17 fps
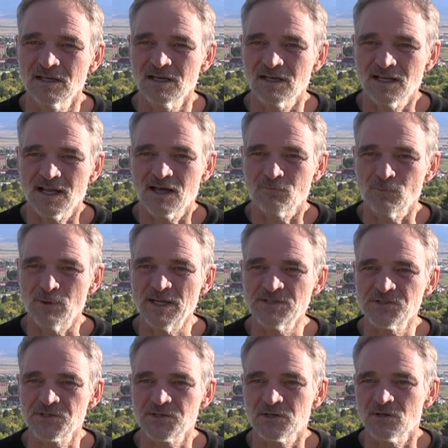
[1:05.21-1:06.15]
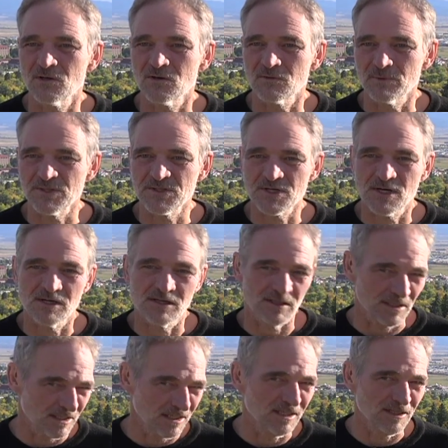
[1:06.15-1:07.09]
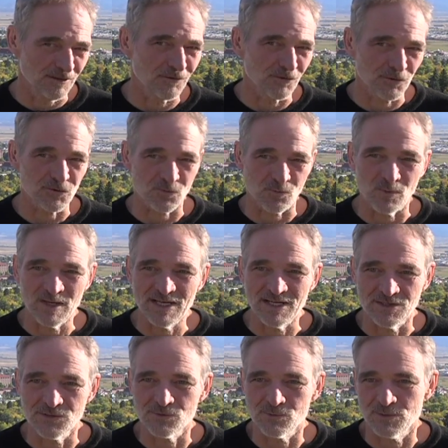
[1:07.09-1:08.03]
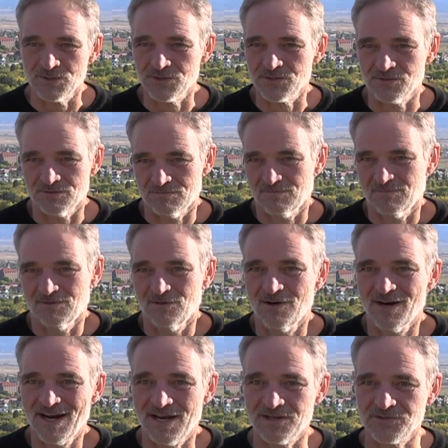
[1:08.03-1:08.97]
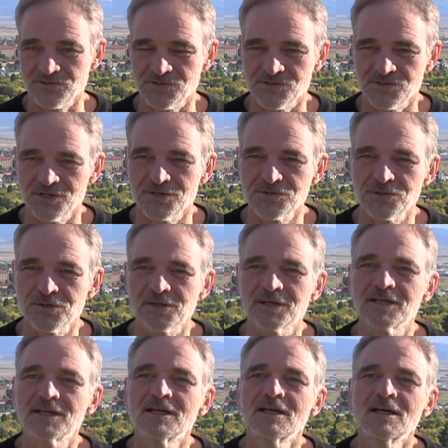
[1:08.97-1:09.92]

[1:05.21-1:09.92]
allowed weeds to grow and we started eating those weeds, which are grass essentially.